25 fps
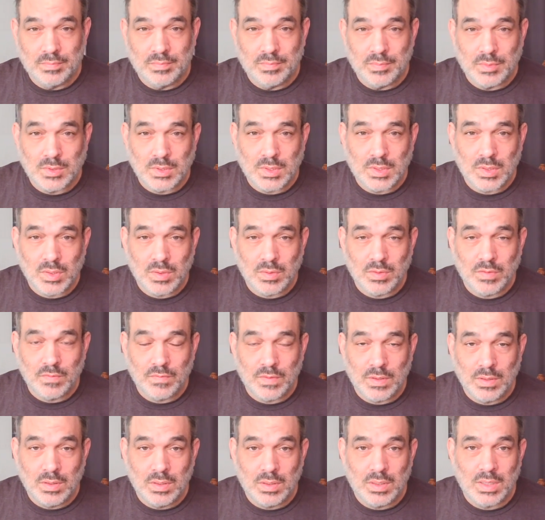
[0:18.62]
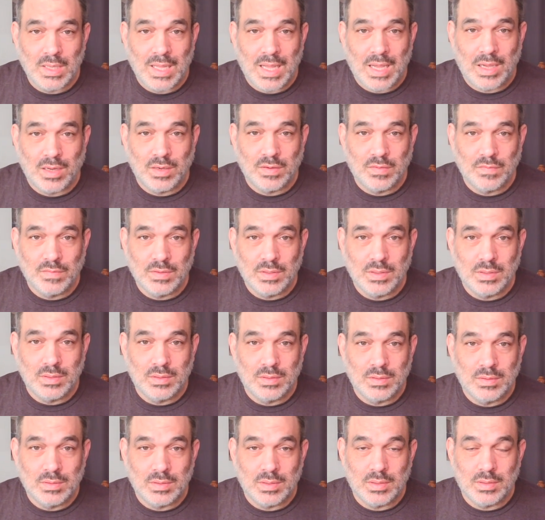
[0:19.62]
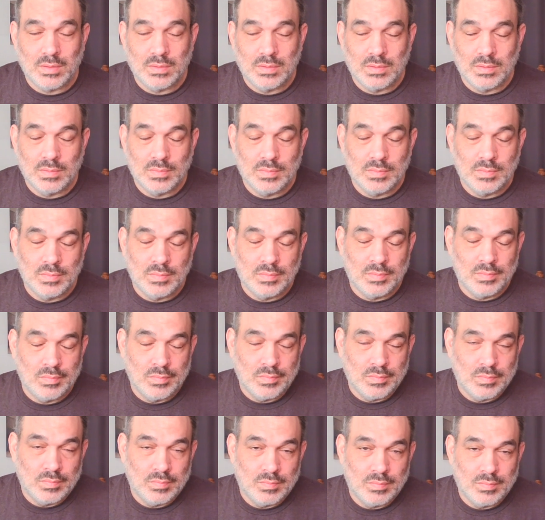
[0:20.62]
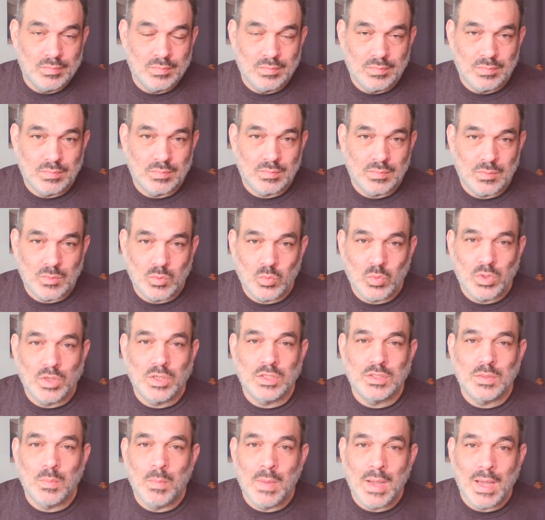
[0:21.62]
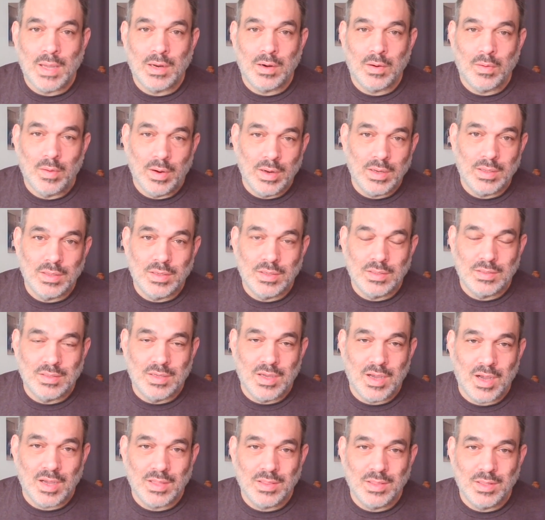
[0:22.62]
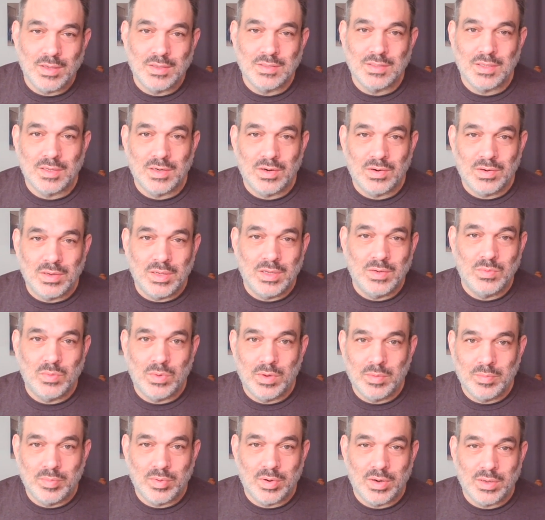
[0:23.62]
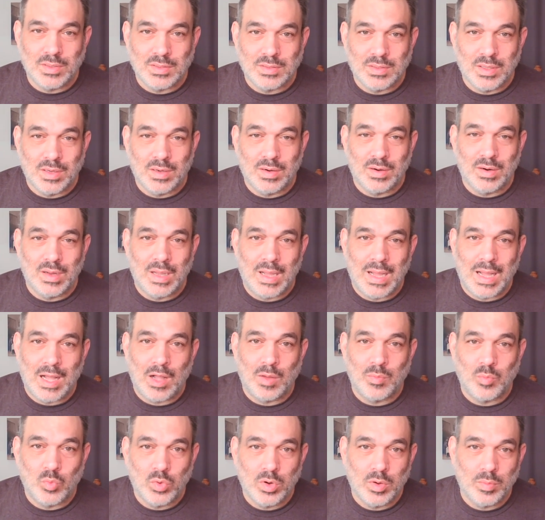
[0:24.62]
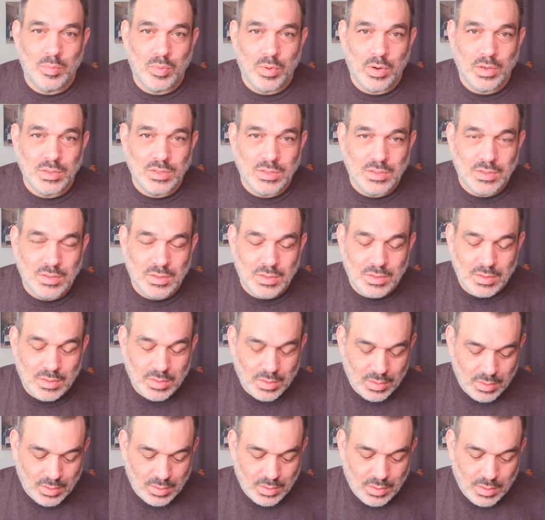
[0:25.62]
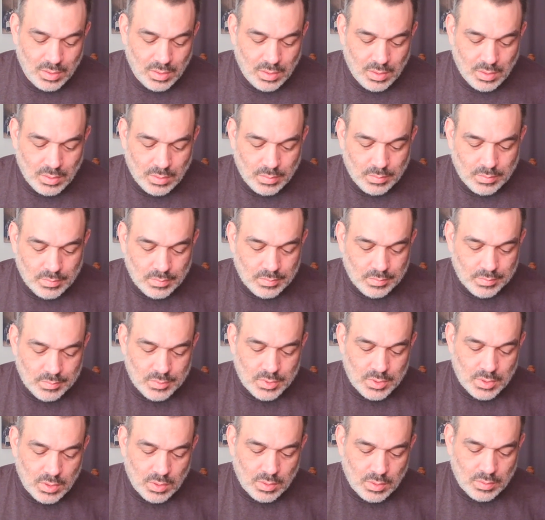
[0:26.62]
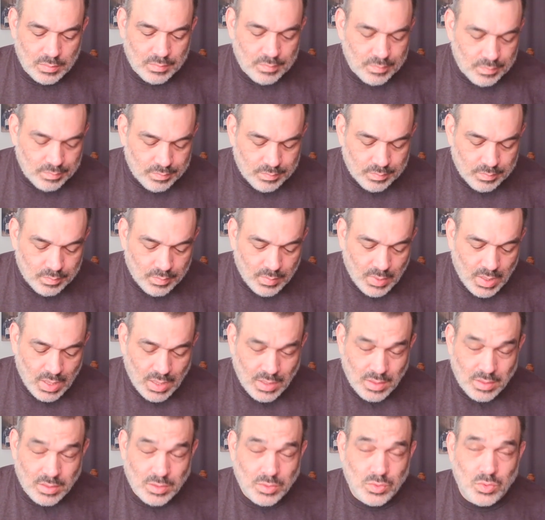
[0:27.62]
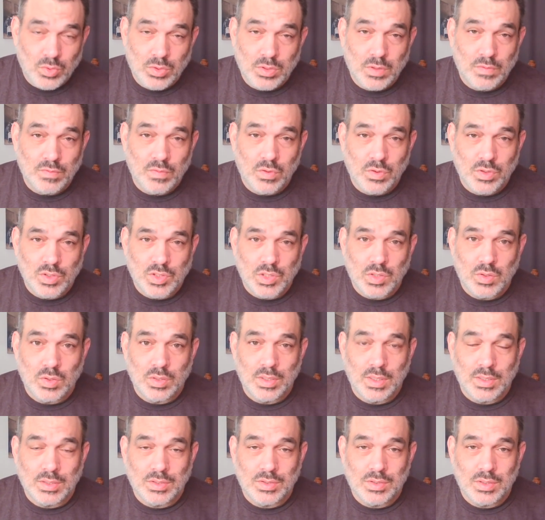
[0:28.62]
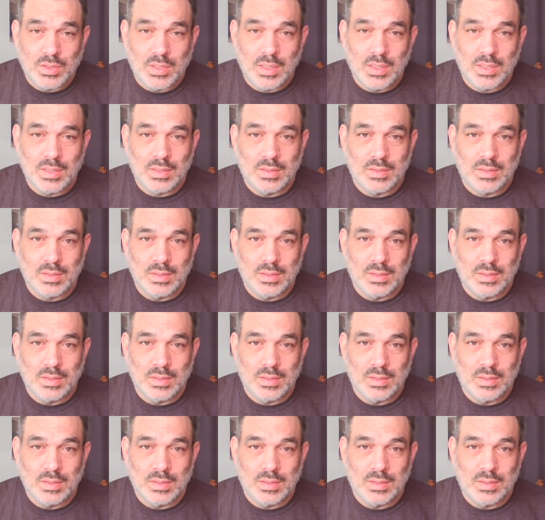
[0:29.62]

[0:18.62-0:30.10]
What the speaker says: so if I look out of it, then what does it matter, right? Because God looks at our inward parts, not our outward parts. So I didn't do a devotional yesterday.